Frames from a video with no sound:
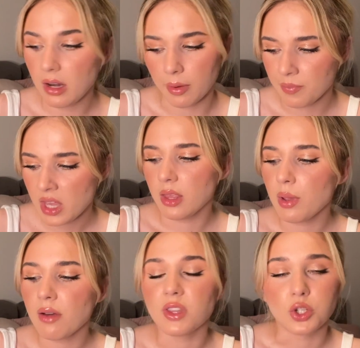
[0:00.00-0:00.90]
Anyway, then we
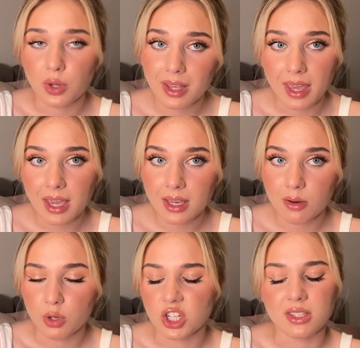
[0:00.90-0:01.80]
have The Toilet Cake,
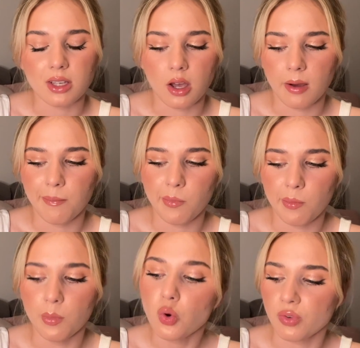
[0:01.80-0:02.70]
which is
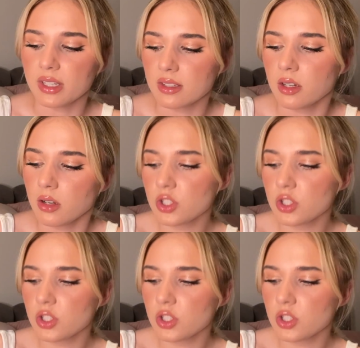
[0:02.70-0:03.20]
more recent.